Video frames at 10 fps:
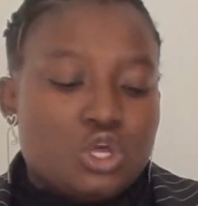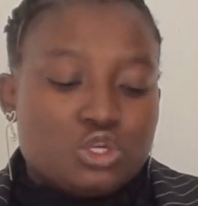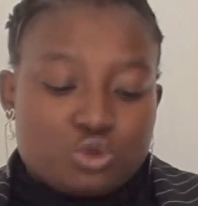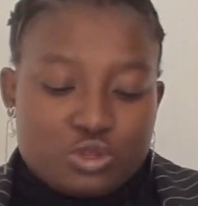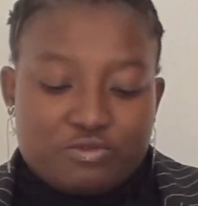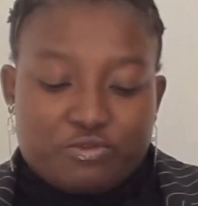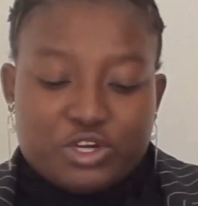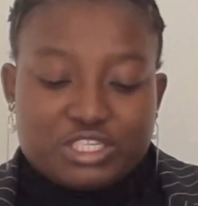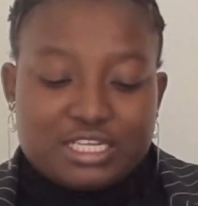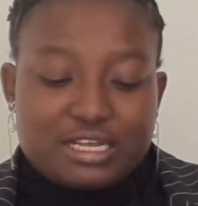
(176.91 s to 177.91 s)
So the
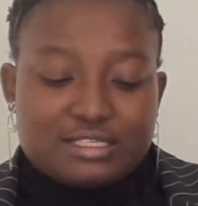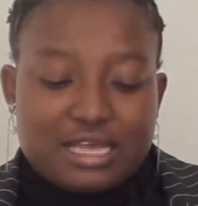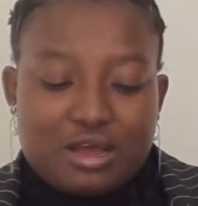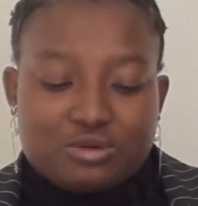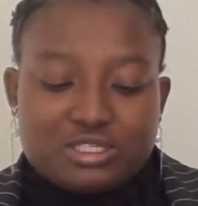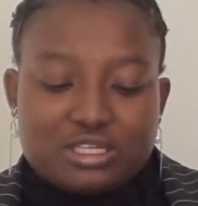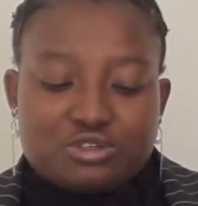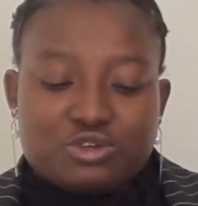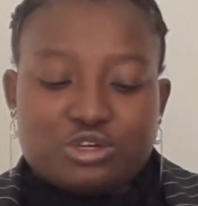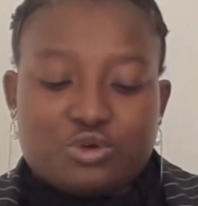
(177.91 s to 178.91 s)
first sound
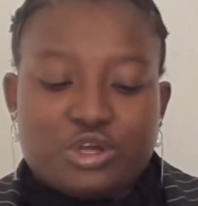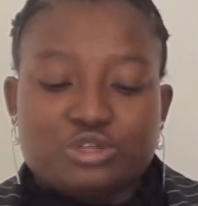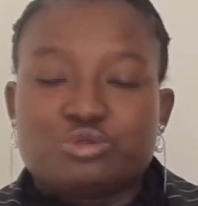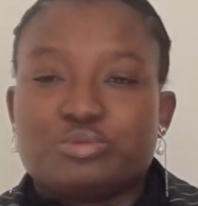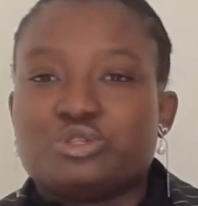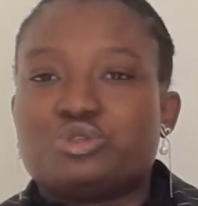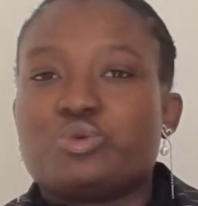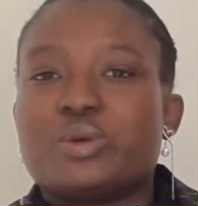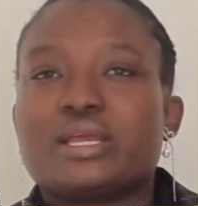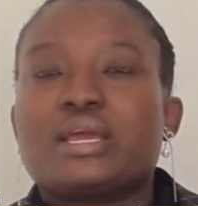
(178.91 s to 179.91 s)
that you're going to be
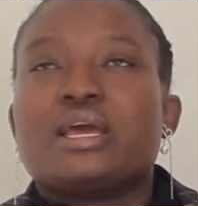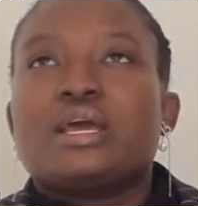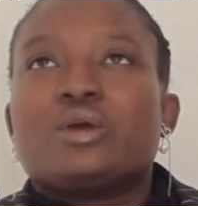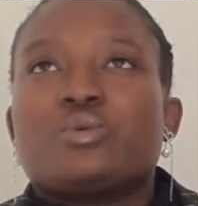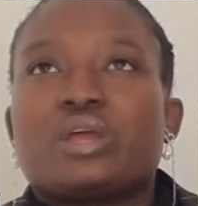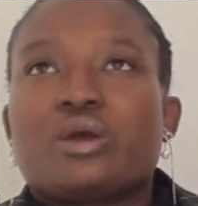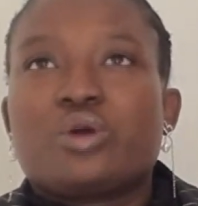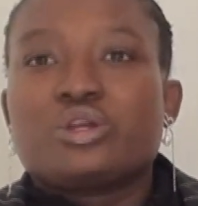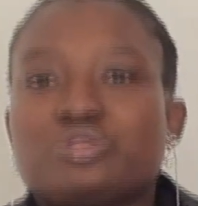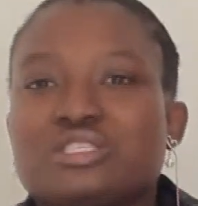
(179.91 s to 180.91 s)
doing, we are
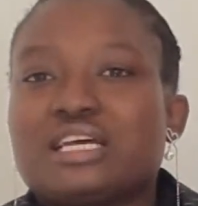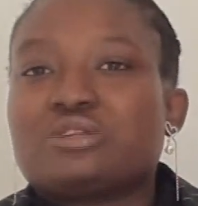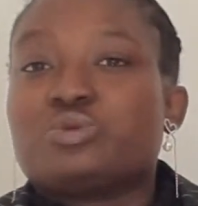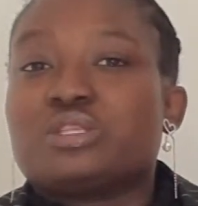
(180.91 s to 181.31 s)
going to start